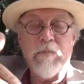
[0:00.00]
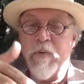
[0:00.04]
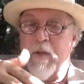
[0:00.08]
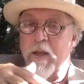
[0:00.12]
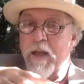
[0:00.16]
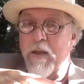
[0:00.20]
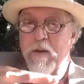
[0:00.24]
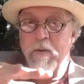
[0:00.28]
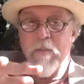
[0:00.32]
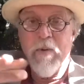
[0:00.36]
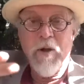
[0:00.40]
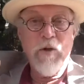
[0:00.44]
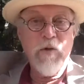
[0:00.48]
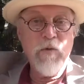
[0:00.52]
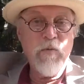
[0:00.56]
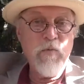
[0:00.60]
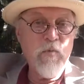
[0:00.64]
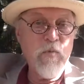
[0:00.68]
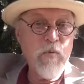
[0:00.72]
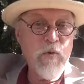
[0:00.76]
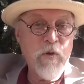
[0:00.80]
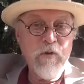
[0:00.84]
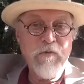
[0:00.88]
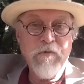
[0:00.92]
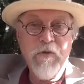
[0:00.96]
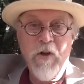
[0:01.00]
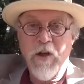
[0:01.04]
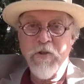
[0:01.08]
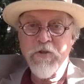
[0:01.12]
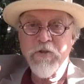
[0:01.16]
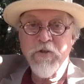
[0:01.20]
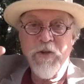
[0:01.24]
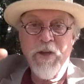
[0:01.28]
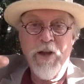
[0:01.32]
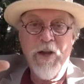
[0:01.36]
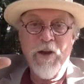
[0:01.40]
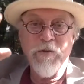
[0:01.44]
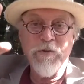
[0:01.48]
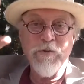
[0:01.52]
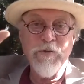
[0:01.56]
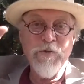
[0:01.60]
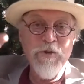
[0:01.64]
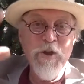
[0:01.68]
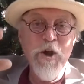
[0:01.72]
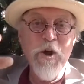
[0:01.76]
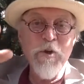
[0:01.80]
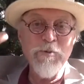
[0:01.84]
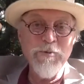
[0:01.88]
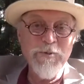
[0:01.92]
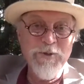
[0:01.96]
Anybody who worked foster care
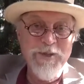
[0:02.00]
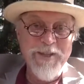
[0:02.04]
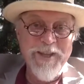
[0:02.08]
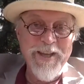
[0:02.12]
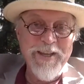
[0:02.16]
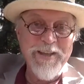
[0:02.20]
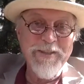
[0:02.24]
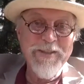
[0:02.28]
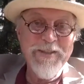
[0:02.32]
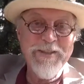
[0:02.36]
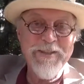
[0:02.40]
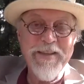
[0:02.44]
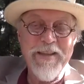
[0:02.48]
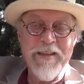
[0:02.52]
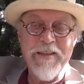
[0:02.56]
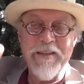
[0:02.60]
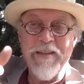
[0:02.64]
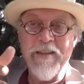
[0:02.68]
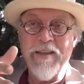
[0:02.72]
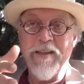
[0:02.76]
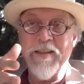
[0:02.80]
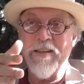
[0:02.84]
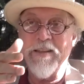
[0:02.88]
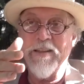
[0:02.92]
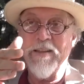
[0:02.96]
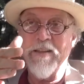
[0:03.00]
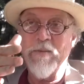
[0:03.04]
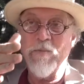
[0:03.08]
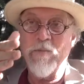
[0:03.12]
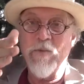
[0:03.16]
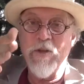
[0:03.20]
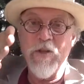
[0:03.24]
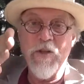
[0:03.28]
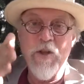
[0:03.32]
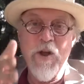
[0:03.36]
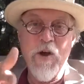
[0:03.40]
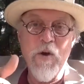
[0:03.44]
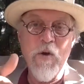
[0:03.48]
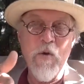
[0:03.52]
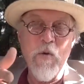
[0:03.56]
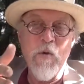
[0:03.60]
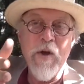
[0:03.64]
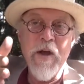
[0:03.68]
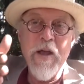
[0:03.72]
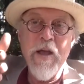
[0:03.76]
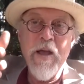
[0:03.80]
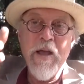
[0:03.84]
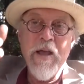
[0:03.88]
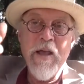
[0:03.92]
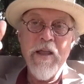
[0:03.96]
knows this, and we know
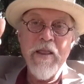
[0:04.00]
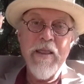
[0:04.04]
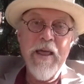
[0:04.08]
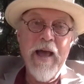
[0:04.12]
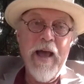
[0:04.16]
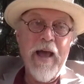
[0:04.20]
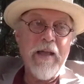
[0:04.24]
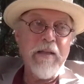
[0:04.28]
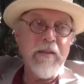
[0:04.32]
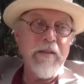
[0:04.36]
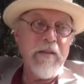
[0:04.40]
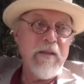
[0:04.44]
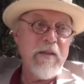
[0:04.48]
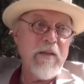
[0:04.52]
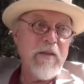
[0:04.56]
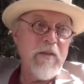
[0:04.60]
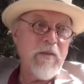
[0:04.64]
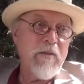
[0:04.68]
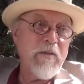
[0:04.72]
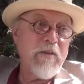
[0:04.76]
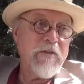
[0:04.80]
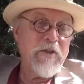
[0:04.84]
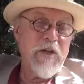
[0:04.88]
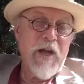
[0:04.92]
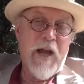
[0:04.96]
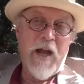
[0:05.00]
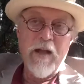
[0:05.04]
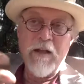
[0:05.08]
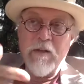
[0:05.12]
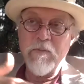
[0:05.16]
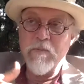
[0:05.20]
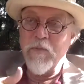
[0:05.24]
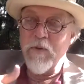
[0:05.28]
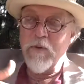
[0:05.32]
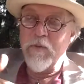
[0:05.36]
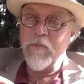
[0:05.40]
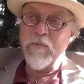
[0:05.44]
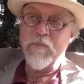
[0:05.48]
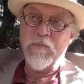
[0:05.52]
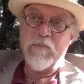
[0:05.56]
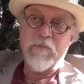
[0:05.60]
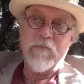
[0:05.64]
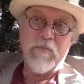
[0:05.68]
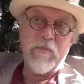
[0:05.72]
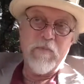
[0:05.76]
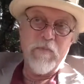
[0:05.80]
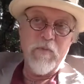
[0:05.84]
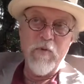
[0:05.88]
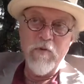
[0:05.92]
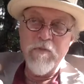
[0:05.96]
that the child, we
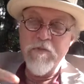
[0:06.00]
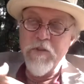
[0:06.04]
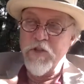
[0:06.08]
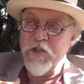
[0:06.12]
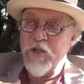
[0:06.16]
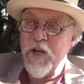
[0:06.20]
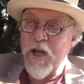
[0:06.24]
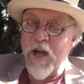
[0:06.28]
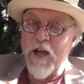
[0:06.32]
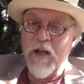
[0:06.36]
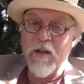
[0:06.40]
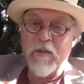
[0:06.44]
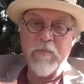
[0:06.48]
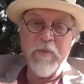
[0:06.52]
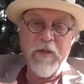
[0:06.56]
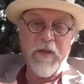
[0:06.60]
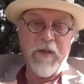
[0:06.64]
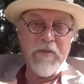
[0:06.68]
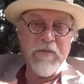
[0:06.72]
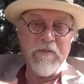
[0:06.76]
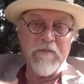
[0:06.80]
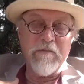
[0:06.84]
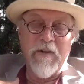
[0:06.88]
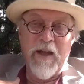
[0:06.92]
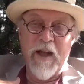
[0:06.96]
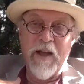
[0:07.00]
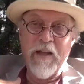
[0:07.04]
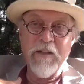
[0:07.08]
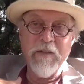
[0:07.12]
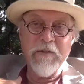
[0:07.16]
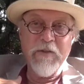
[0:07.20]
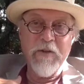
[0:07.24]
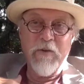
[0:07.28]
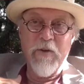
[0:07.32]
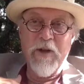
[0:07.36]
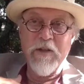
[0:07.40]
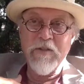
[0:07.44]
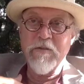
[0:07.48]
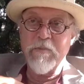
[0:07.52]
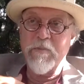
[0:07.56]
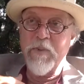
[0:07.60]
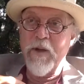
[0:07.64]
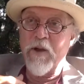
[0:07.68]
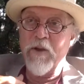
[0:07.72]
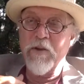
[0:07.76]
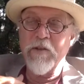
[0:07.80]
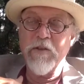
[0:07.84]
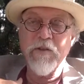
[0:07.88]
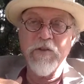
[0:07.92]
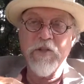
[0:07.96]
remove the child because of violent, aggressive
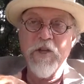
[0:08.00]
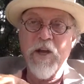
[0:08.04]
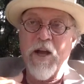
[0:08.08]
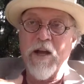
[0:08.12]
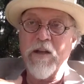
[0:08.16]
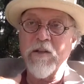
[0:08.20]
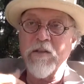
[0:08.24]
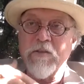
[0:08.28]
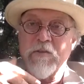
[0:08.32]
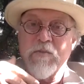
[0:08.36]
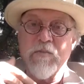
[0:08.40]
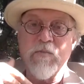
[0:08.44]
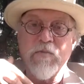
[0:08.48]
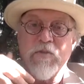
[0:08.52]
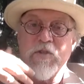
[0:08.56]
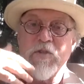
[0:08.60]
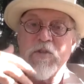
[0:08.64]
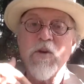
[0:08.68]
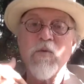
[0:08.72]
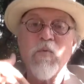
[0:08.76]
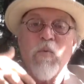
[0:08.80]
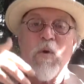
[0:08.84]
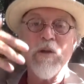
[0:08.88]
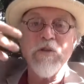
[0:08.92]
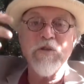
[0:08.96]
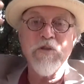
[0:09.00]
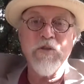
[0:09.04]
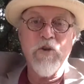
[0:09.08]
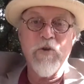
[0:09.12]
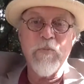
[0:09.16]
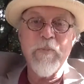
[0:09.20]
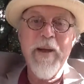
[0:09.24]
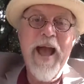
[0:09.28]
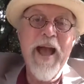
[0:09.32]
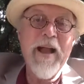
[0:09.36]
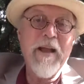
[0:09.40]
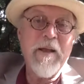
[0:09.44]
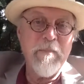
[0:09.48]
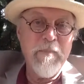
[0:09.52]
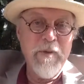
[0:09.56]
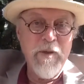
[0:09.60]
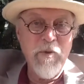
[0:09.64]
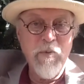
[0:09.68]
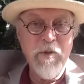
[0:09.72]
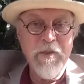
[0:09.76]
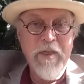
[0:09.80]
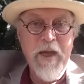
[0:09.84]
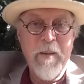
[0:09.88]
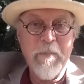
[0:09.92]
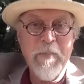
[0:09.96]
parent, and the child still wants to go back and be
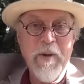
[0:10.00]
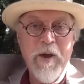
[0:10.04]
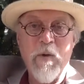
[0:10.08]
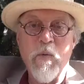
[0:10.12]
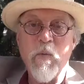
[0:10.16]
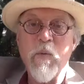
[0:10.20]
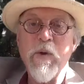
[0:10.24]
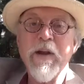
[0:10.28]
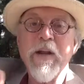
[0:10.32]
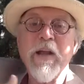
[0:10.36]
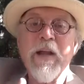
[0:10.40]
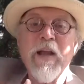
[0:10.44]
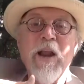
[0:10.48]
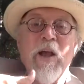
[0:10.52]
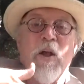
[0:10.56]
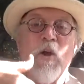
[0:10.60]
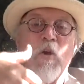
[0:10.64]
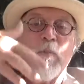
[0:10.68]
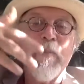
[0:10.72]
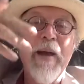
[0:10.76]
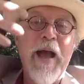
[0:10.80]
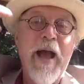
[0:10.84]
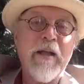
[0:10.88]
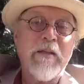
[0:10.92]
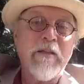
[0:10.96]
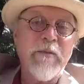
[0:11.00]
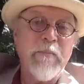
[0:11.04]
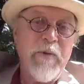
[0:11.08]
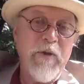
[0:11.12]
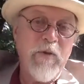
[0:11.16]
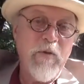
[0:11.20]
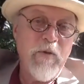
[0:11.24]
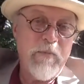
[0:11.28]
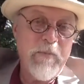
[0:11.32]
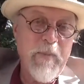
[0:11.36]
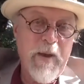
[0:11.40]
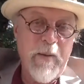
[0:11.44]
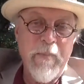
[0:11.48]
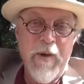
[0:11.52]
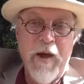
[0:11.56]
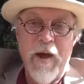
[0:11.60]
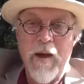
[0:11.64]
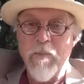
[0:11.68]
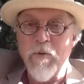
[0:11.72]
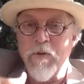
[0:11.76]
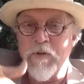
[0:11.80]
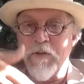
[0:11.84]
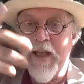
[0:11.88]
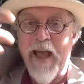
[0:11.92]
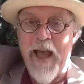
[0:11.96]
with that parent. When can I go back to be with my mom
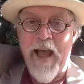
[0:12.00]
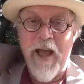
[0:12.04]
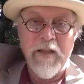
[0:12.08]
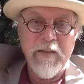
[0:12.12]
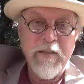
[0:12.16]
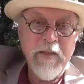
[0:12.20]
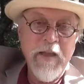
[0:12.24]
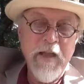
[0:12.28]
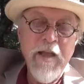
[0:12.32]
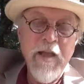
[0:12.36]
or dad?